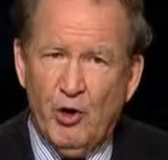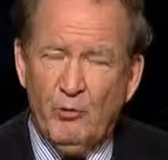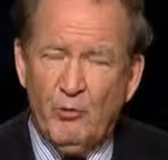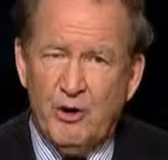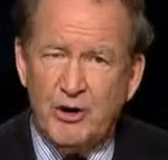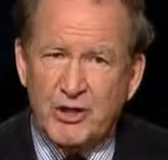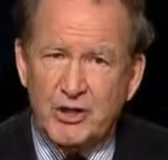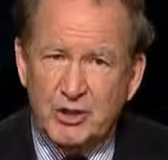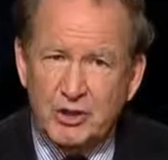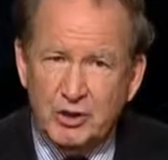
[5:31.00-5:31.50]
were
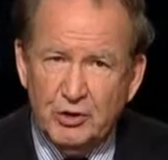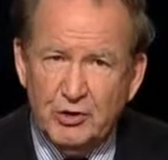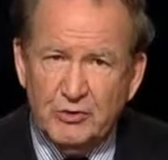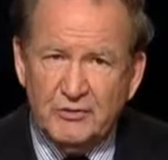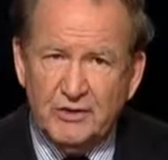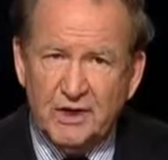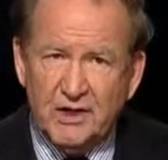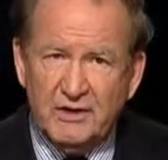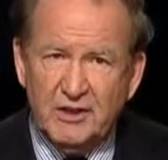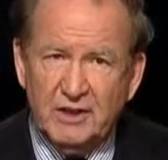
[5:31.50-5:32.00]

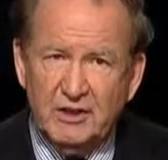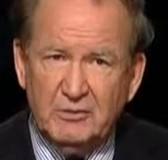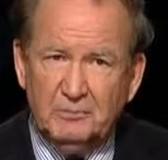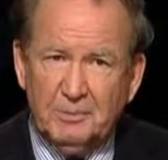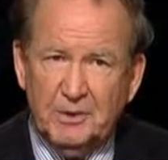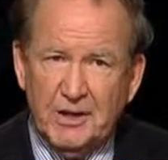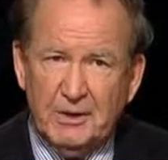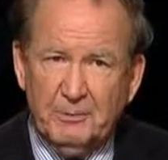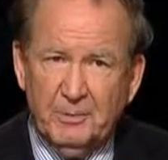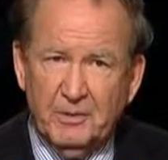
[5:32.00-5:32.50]
using these
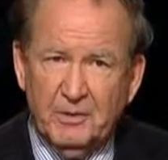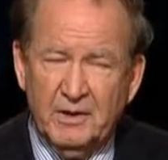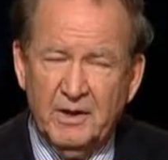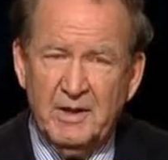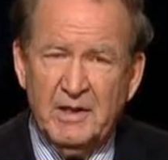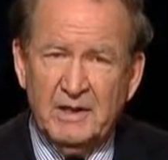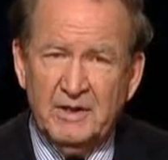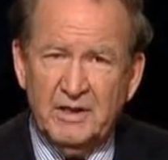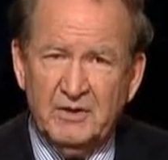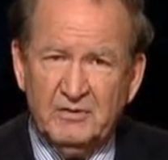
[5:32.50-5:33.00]
people,
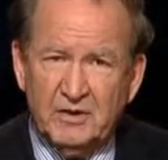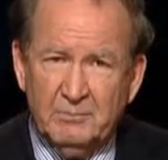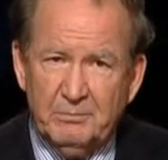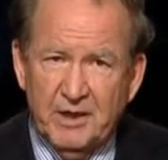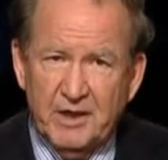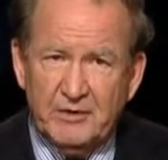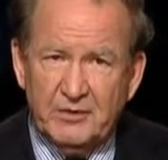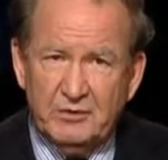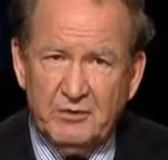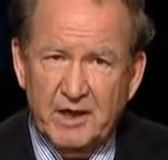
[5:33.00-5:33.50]
these
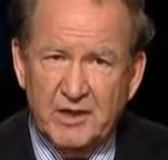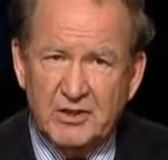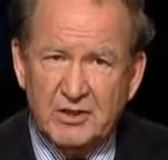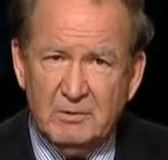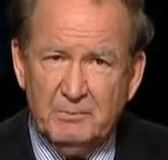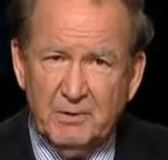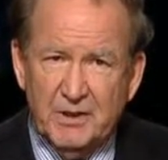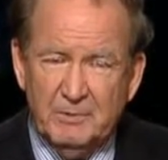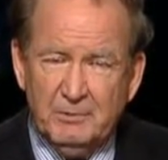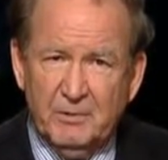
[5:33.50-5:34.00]

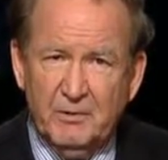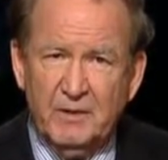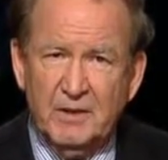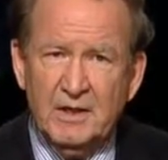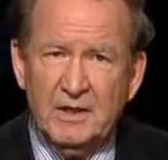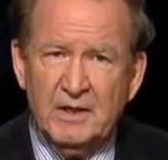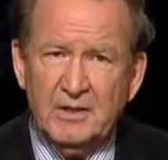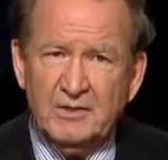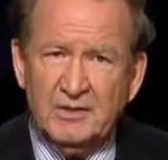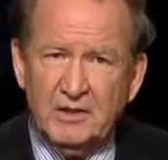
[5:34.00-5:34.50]
administration people,
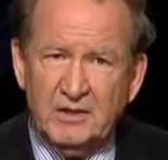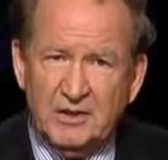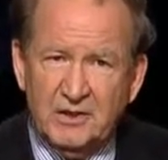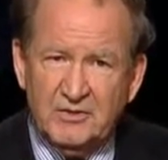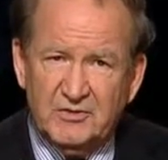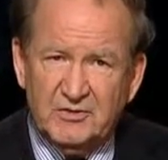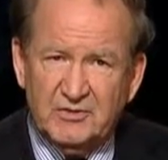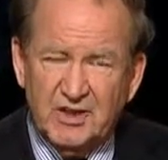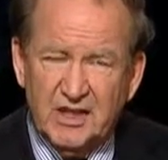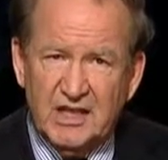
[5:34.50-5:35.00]
to
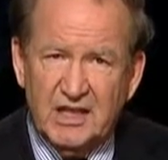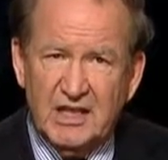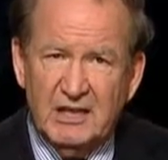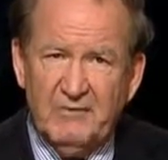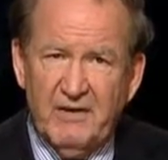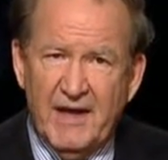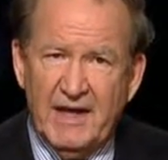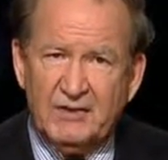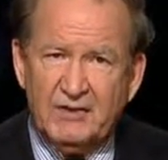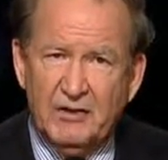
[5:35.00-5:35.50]
deceive
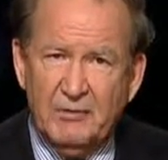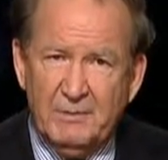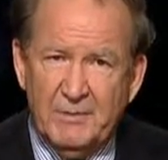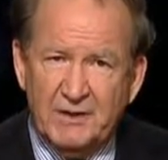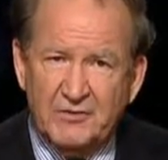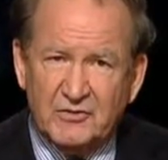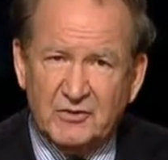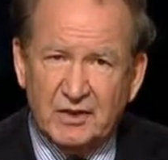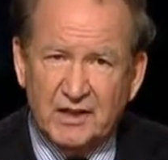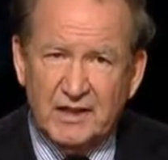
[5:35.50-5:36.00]
and to
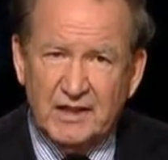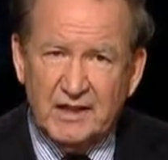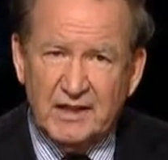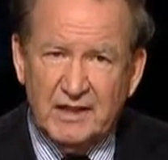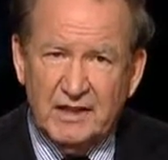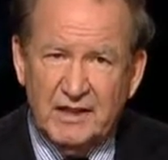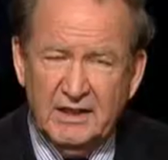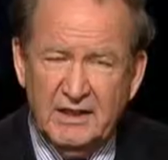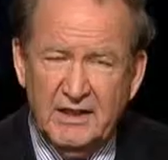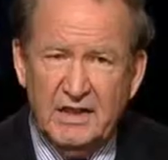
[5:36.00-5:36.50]

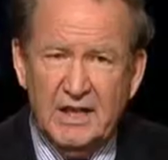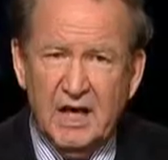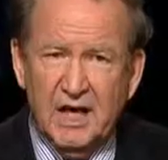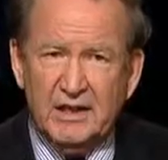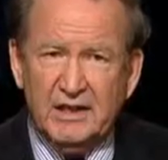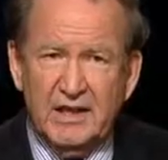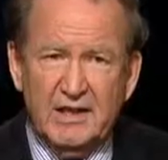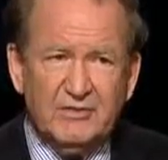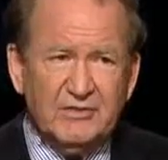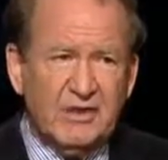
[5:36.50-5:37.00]
mislead
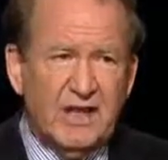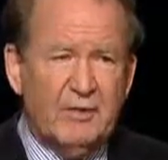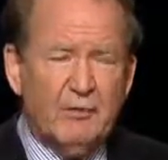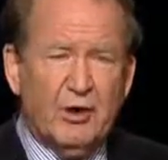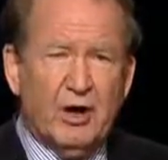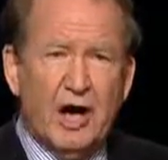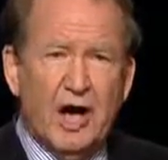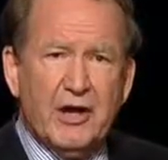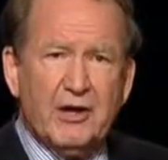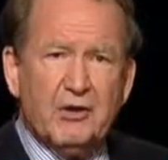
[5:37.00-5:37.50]
unless they
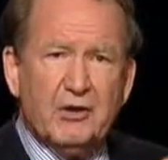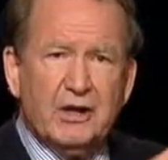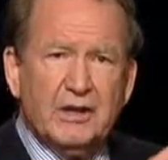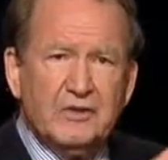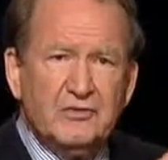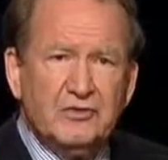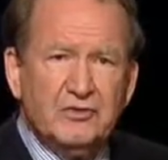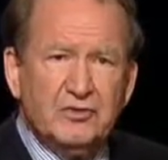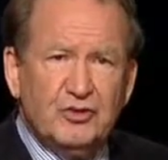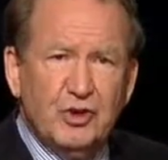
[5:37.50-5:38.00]
were utterly
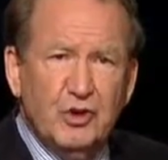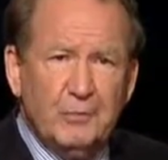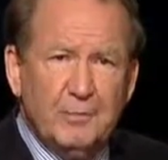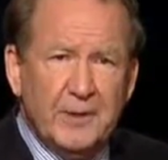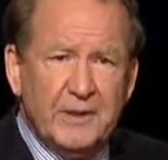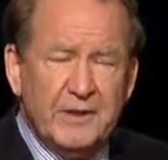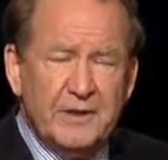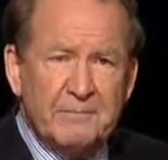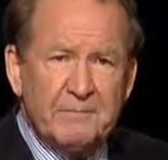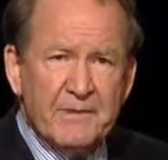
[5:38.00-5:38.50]

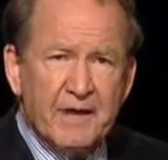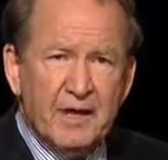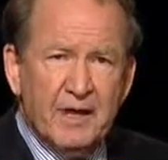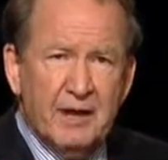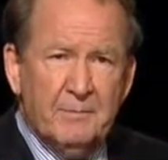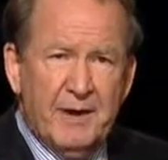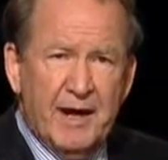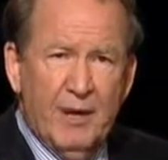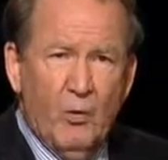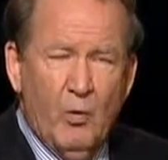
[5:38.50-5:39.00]
stupid
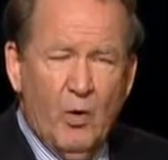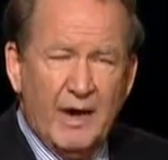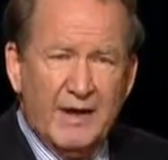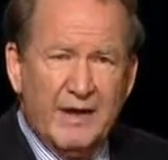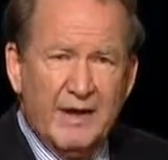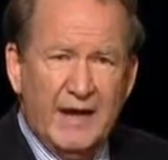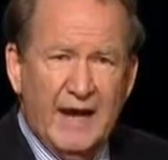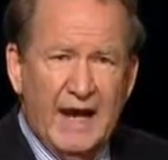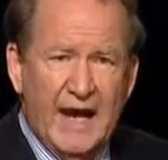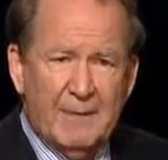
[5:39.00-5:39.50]
about what
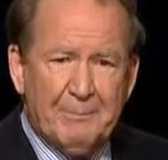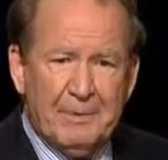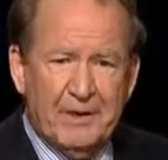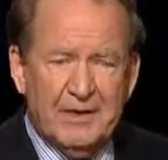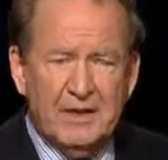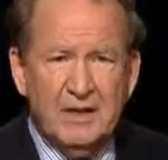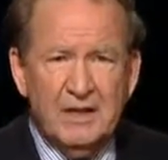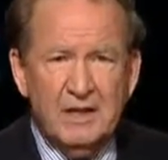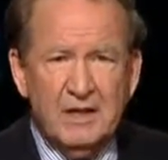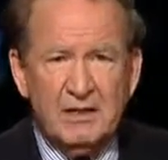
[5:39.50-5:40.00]
had happened.